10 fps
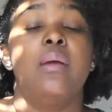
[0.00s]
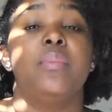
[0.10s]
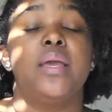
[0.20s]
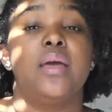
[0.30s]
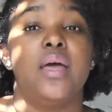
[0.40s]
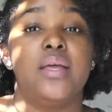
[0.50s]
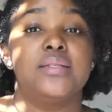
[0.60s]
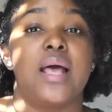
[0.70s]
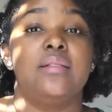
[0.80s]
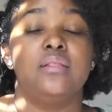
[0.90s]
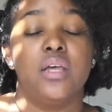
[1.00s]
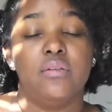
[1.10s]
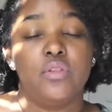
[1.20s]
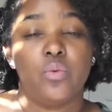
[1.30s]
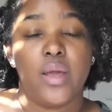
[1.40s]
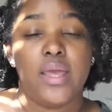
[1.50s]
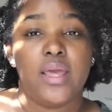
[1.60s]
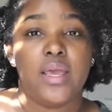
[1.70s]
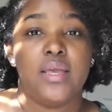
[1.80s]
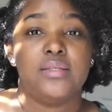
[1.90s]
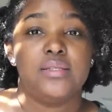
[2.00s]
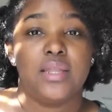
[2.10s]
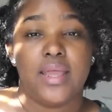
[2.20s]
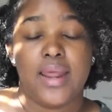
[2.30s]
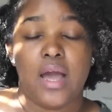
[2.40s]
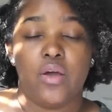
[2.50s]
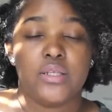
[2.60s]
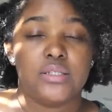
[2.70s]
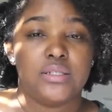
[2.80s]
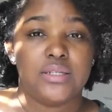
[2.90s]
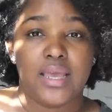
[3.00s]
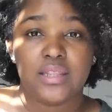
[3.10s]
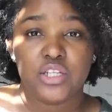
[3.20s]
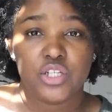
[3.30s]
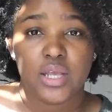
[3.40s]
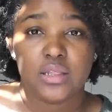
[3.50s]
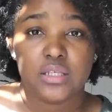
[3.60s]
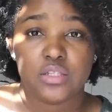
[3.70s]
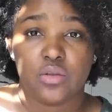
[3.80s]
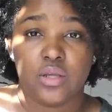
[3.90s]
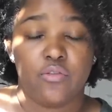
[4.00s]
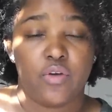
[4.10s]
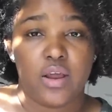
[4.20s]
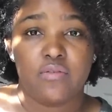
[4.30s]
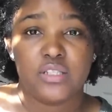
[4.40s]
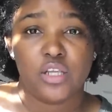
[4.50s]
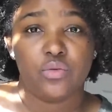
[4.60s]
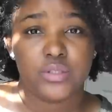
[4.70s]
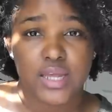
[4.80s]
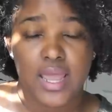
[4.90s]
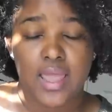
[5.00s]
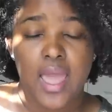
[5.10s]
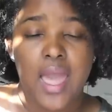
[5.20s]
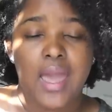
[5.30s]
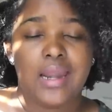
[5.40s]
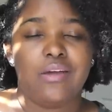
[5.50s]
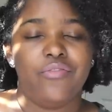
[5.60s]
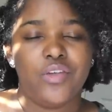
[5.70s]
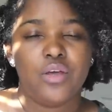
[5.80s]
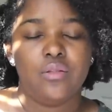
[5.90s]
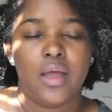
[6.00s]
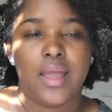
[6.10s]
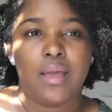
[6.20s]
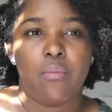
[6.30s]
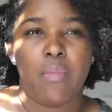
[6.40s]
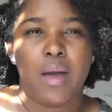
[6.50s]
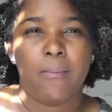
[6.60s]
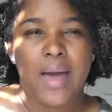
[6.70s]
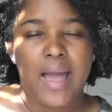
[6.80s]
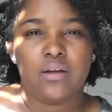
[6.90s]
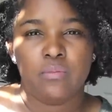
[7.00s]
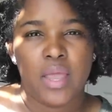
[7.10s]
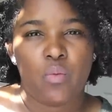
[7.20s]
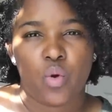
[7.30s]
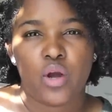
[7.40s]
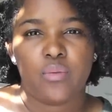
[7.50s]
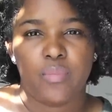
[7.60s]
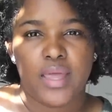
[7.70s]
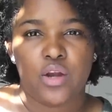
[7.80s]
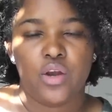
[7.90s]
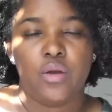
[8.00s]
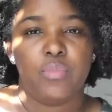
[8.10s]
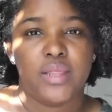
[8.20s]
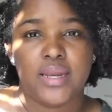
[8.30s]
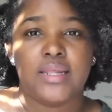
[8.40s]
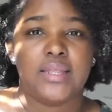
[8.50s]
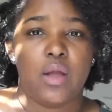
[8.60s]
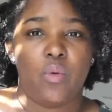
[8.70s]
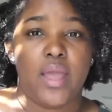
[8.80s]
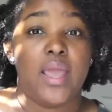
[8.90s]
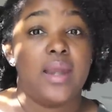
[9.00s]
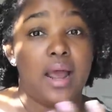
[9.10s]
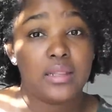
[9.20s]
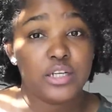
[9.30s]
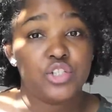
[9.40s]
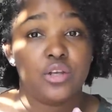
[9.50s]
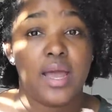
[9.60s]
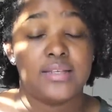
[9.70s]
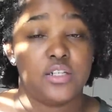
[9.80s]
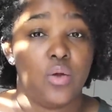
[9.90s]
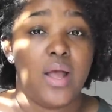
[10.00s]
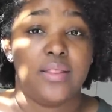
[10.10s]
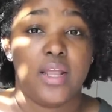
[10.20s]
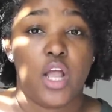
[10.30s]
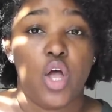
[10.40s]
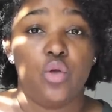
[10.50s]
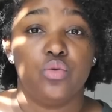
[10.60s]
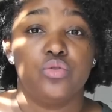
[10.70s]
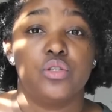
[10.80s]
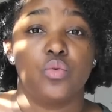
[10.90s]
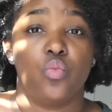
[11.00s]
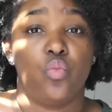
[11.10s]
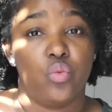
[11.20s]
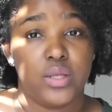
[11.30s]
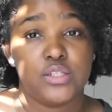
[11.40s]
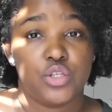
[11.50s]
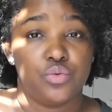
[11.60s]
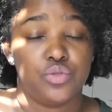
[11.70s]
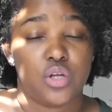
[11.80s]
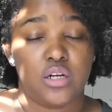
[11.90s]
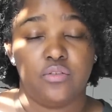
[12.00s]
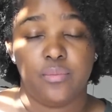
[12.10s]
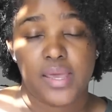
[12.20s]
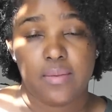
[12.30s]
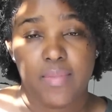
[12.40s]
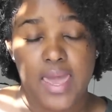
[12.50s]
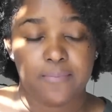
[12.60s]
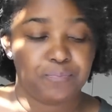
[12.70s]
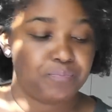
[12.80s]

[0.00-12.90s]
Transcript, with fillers: because I love the way it's laid out it's daily checklists on there for every single day and I feel like my mind may work better planning that way and I'll let you guys know how that goes when school starts for me in May